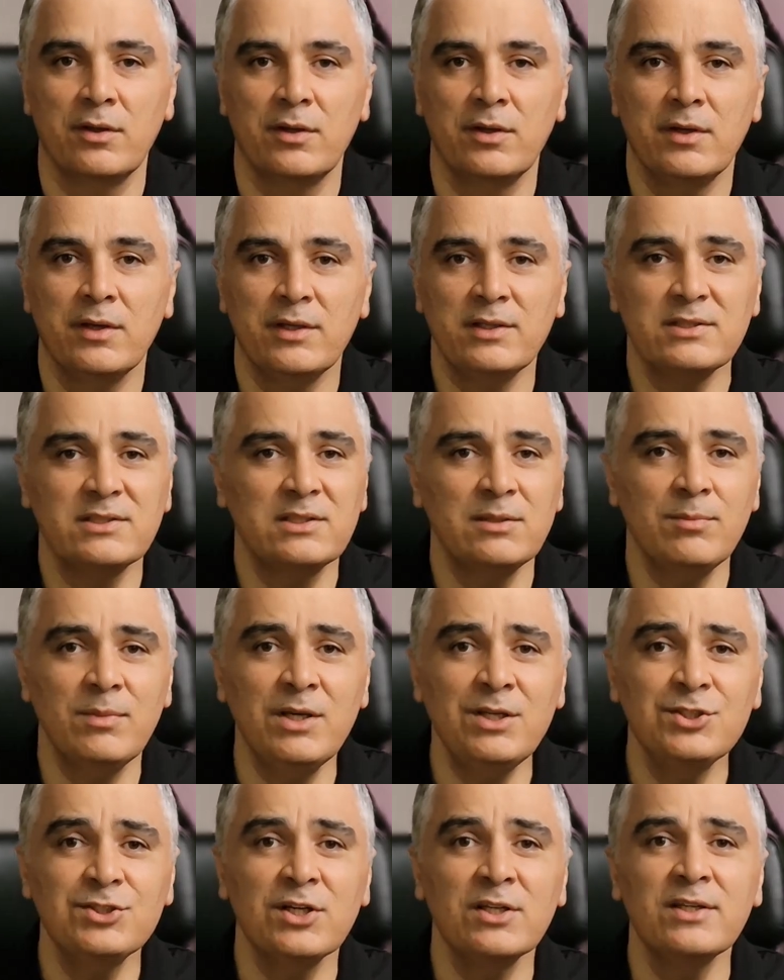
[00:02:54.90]

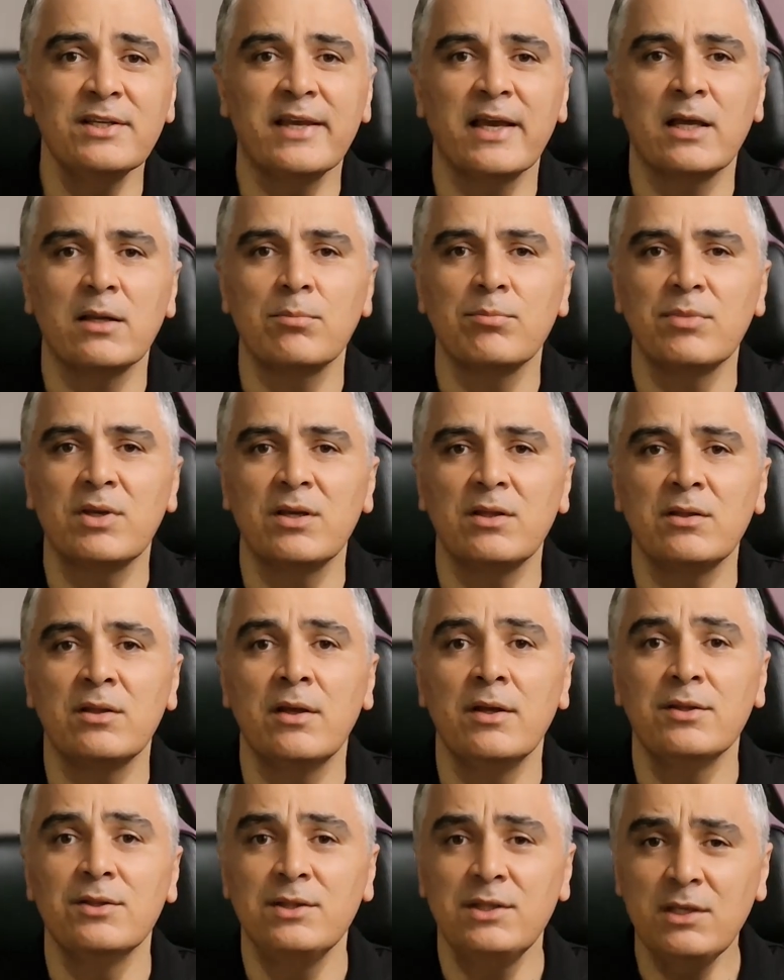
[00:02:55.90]
Estimation can
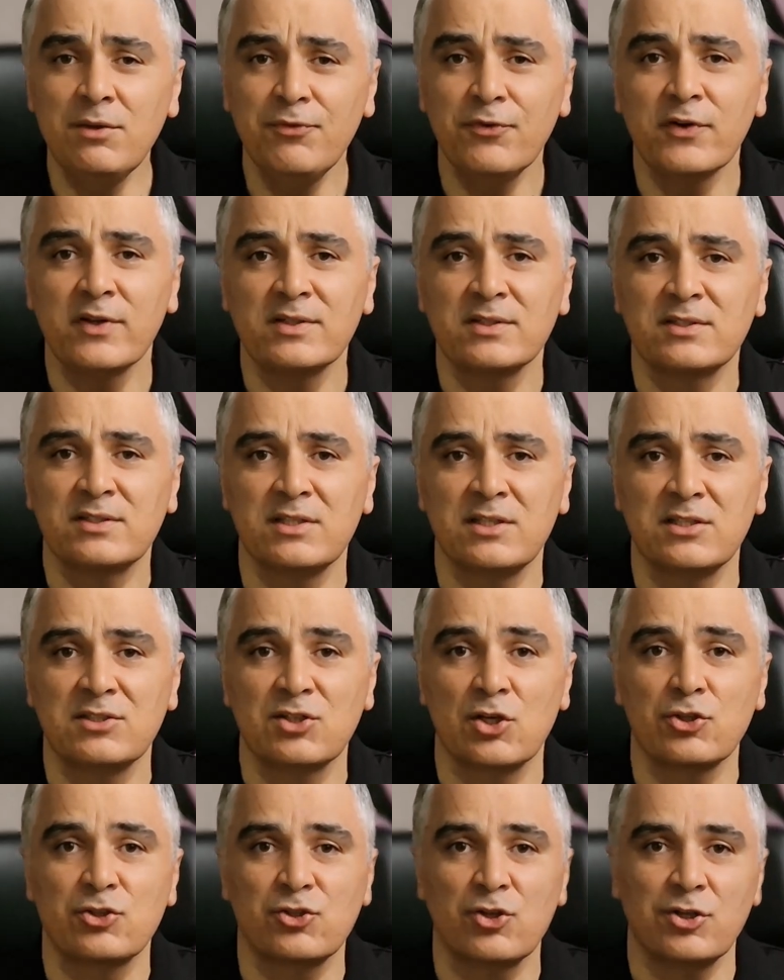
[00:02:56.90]
mean different things
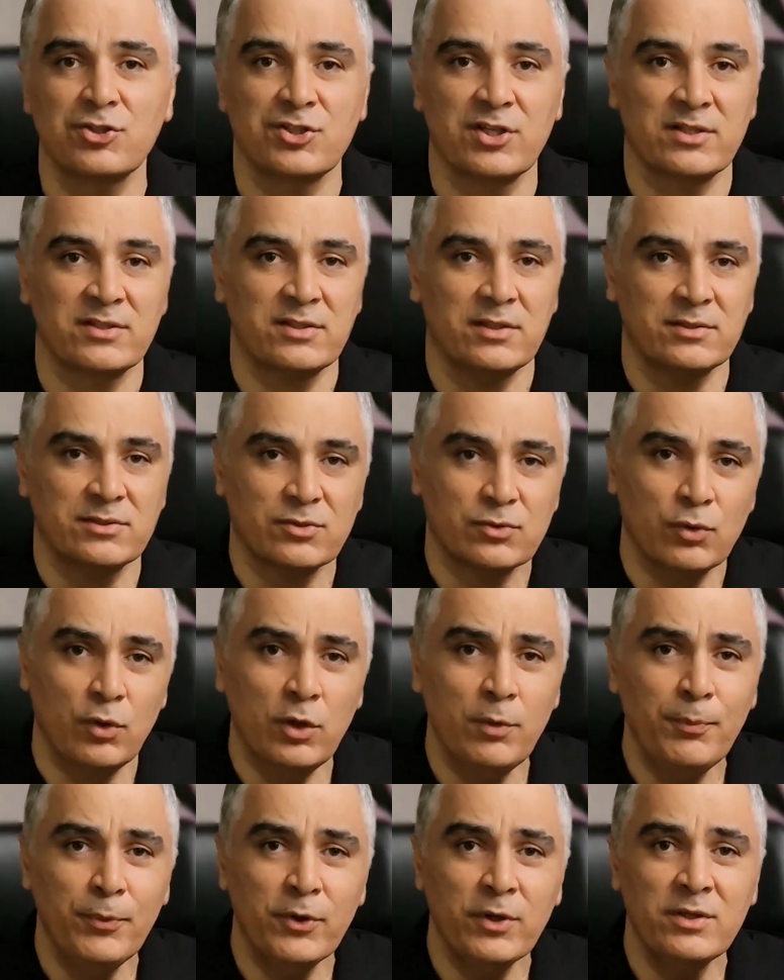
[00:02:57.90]
such as
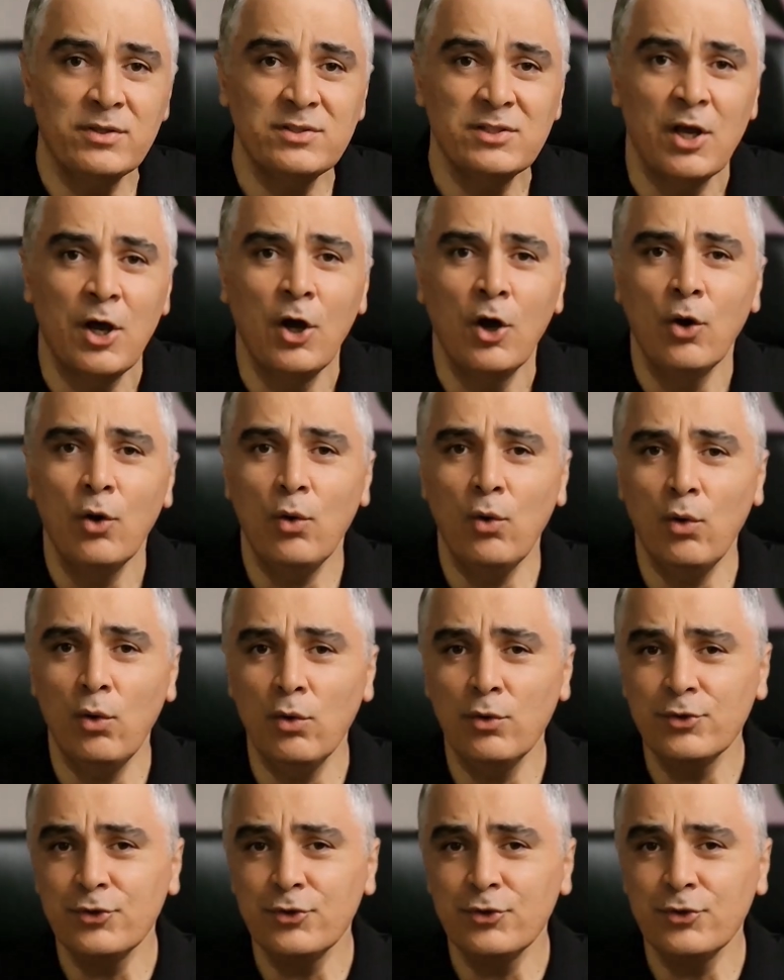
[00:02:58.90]
story points or